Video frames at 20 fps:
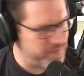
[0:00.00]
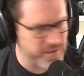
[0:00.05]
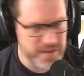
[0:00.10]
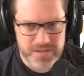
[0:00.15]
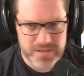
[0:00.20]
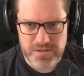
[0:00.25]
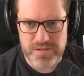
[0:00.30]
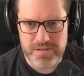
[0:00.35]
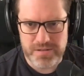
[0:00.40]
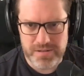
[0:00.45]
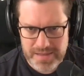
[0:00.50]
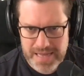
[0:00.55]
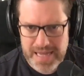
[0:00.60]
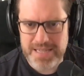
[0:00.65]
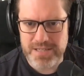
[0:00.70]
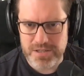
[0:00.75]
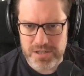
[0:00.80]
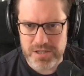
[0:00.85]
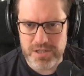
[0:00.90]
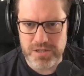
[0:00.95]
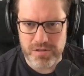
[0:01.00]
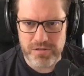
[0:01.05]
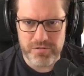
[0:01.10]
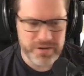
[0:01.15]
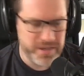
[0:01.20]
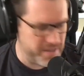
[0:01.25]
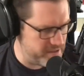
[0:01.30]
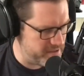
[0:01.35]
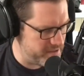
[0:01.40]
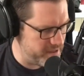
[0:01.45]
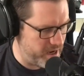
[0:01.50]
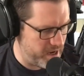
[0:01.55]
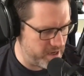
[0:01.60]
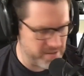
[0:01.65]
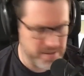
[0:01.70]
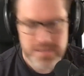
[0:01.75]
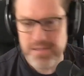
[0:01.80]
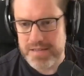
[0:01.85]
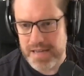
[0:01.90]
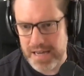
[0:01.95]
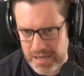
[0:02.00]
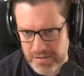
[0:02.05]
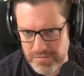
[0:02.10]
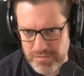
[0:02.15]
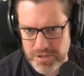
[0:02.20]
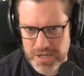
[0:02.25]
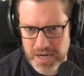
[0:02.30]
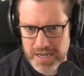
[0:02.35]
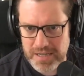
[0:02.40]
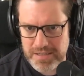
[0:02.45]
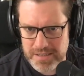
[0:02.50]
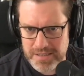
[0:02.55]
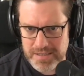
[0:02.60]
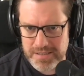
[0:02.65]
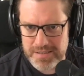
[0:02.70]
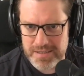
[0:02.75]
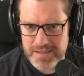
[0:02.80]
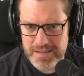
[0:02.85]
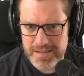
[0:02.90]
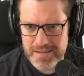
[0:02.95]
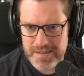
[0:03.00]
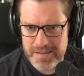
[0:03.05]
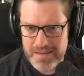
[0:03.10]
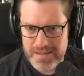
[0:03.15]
If it's less than 3 stars, it's getting rejected.